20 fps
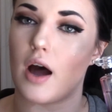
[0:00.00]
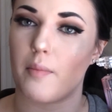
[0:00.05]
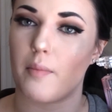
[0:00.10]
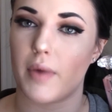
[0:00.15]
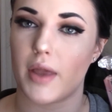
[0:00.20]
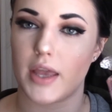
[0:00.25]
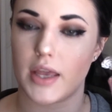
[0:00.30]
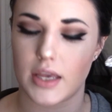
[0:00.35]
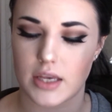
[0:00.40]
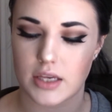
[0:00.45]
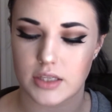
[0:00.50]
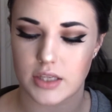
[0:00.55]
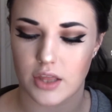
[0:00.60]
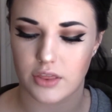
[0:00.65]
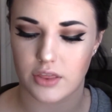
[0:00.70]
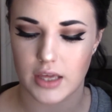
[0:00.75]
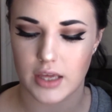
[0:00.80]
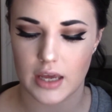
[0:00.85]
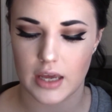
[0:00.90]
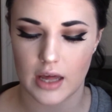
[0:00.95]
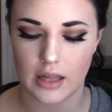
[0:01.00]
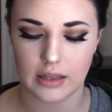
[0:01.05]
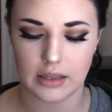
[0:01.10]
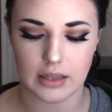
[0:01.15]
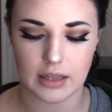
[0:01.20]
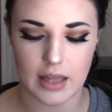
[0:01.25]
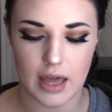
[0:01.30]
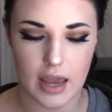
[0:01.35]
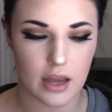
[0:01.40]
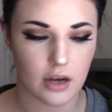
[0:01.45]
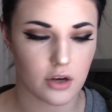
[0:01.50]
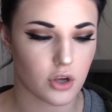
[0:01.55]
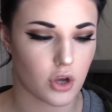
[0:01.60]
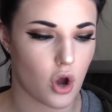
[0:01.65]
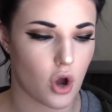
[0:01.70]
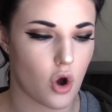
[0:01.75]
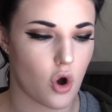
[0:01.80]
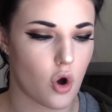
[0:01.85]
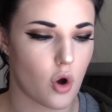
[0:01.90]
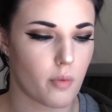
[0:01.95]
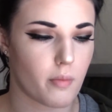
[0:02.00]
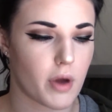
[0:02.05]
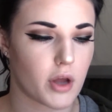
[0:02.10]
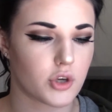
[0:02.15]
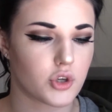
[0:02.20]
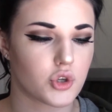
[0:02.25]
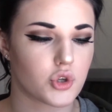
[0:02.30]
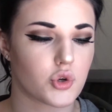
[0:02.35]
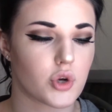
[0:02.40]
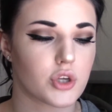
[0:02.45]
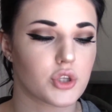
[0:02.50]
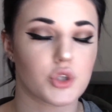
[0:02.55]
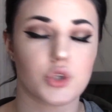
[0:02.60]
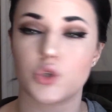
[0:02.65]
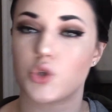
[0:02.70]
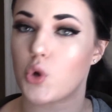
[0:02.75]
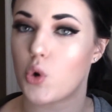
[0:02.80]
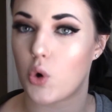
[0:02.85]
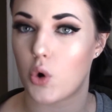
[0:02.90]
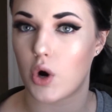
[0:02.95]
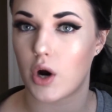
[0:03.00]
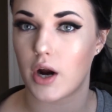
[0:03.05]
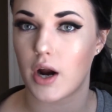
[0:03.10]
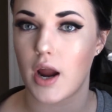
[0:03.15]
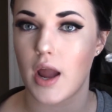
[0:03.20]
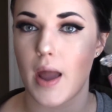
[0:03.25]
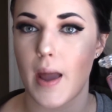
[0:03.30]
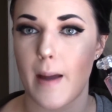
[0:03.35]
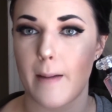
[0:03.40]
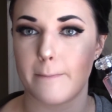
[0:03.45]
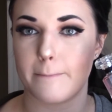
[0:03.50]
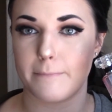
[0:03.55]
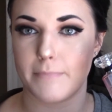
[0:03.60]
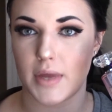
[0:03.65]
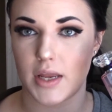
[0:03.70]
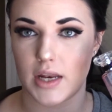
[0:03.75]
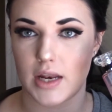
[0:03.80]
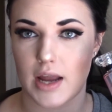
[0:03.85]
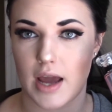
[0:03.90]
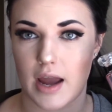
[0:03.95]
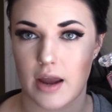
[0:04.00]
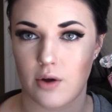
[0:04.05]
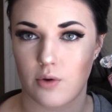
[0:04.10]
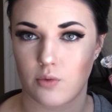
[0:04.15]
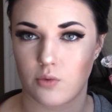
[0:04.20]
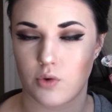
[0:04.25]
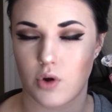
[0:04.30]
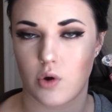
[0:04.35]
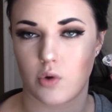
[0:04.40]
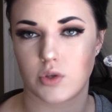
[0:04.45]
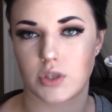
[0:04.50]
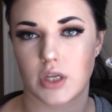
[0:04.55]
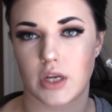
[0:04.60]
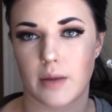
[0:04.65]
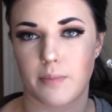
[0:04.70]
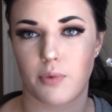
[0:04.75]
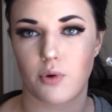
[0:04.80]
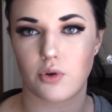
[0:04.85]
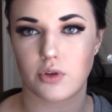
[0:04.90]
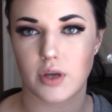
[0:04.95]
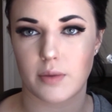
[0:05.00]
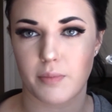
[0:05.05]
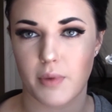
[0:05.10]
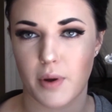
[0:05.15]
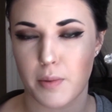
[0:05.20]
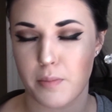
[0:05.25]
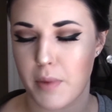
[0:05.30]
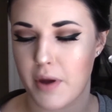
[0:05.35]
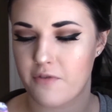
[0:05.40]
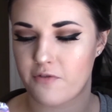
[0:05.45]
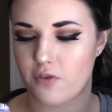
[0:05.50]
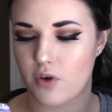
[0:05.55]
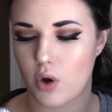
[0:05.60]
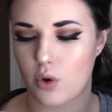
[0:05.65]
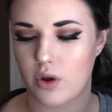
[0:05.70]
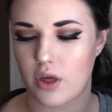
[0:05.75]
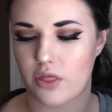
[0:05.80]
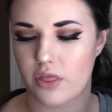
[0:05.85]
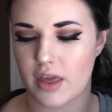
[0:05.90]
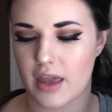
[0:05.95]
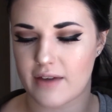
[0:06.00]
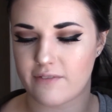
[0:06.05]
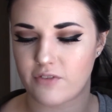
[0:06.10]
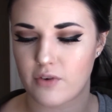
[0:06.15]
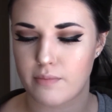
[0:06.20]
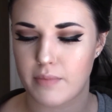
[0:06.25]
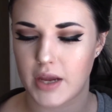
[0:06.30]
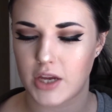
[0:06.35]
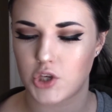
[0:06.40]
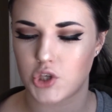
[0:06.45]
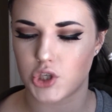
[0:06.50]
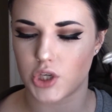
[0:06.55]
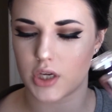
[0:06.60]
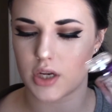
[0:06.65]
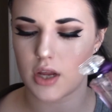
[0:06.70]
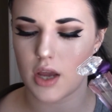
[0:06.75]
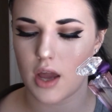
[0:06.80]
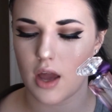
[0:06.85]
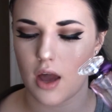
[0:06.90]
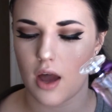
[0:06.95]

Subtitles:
is the Lancome Tresor Midnight Rose. And I pulled up on my phone the information.